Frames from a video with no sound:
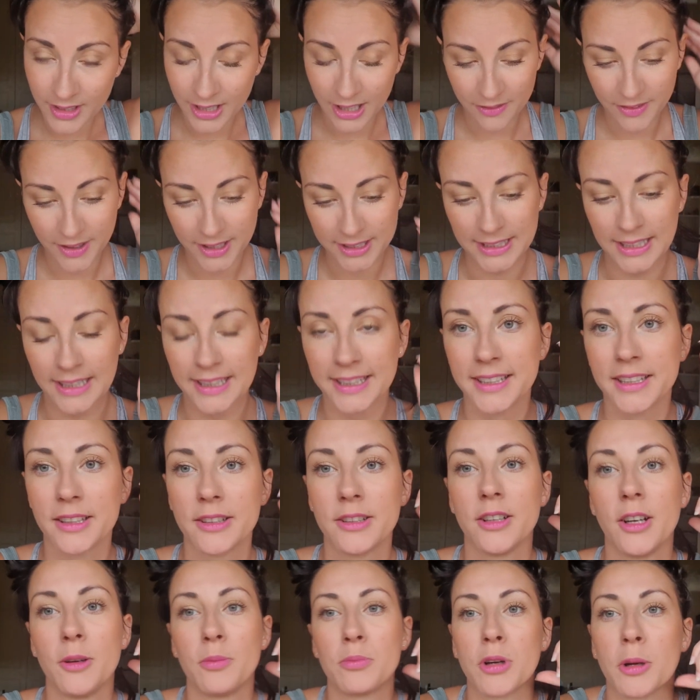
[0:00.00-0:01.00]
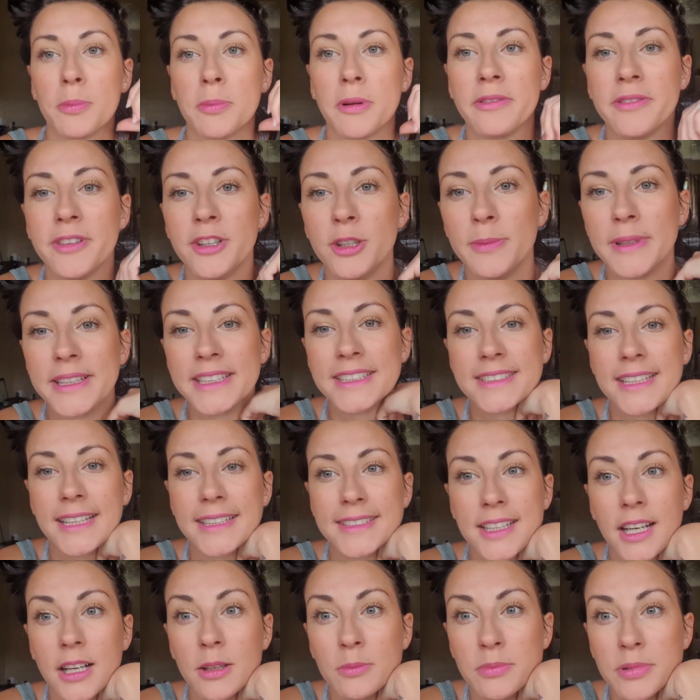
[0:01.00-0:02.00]
If I had like a proper filming
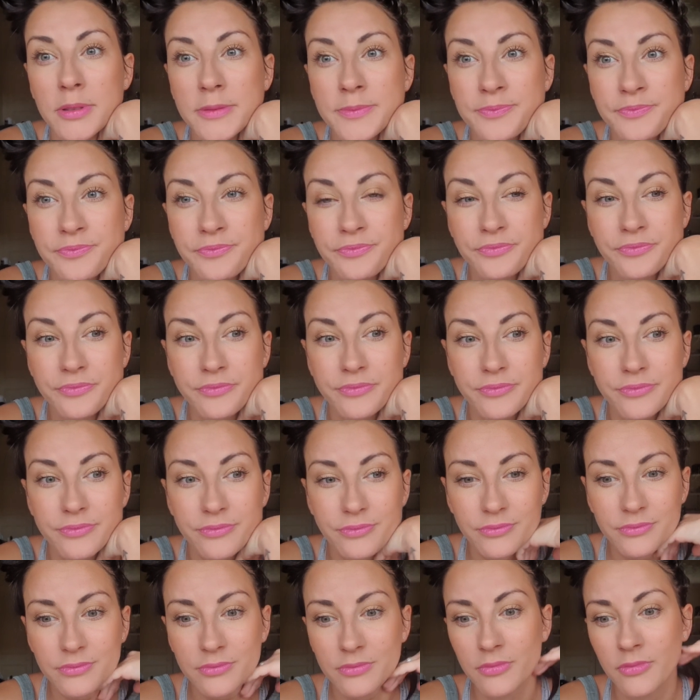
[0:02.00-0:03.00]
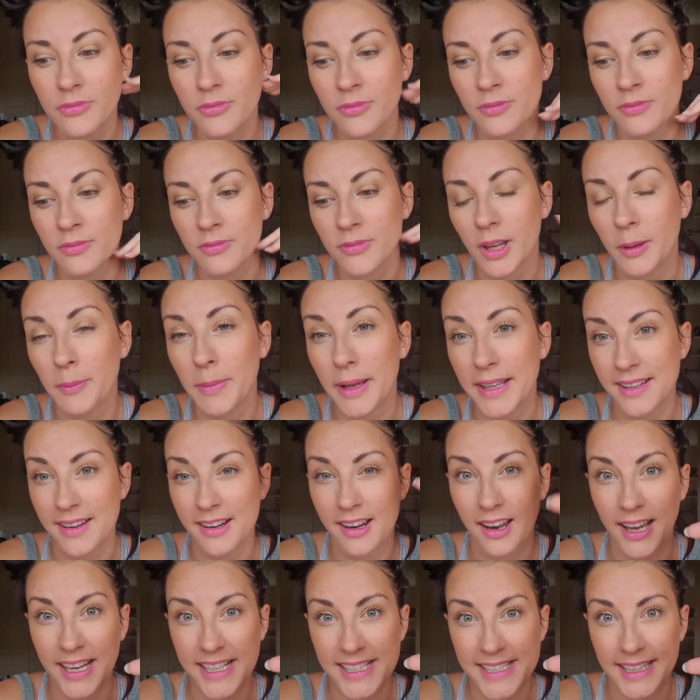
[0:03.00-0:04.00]
setup and better
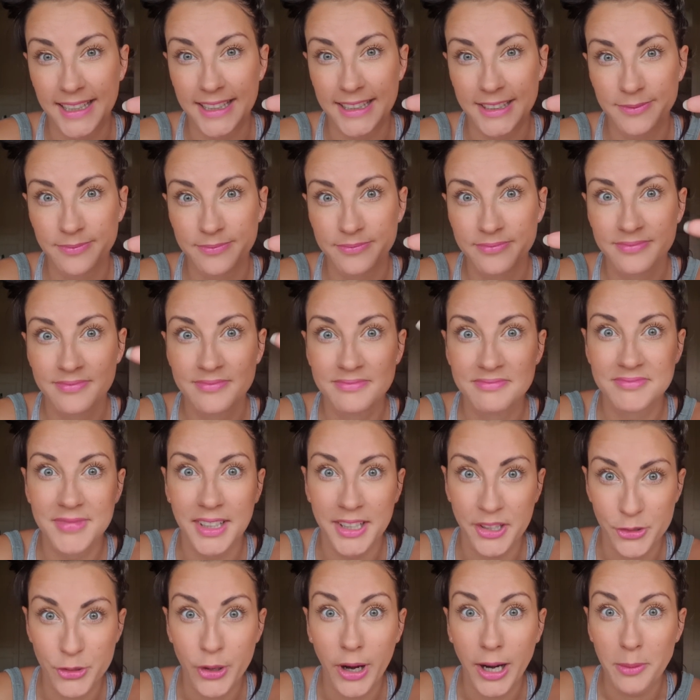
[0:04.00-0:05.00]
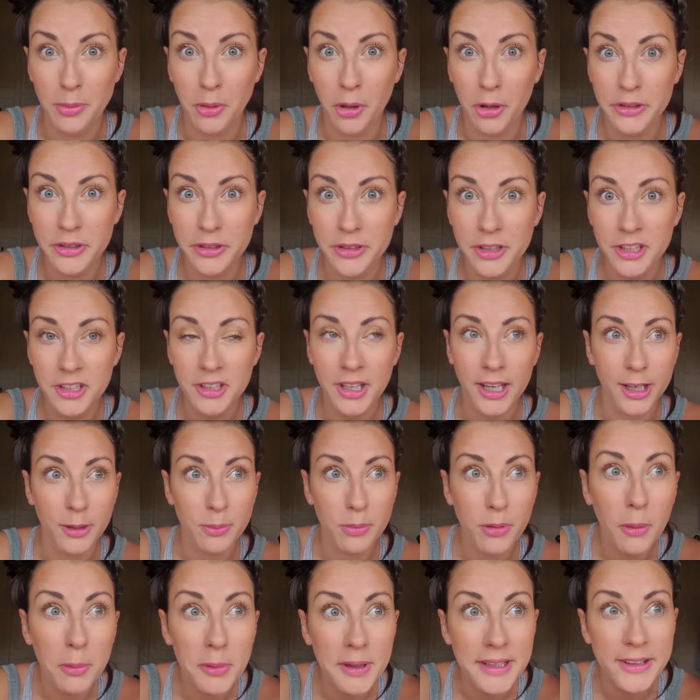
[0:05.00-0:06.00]
lighting and a tripod, I could
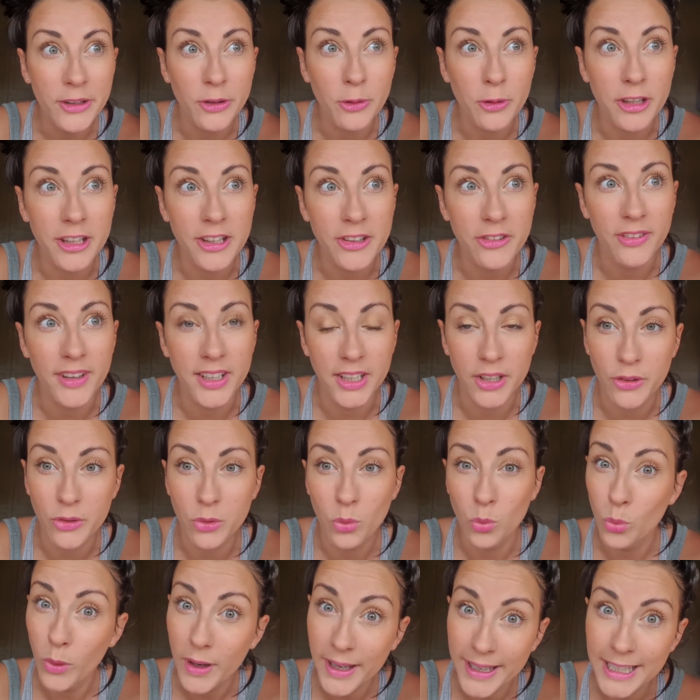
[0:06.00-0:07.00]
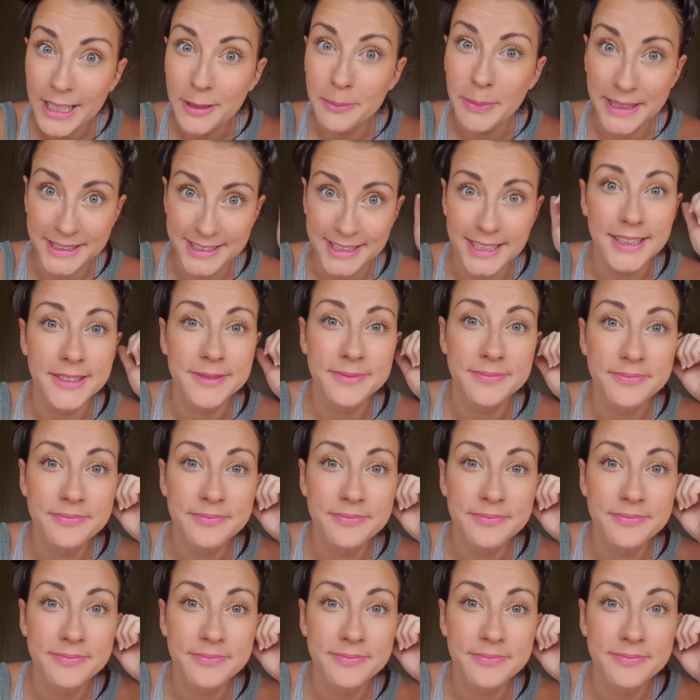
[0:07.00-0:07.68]
probably do these videos way better.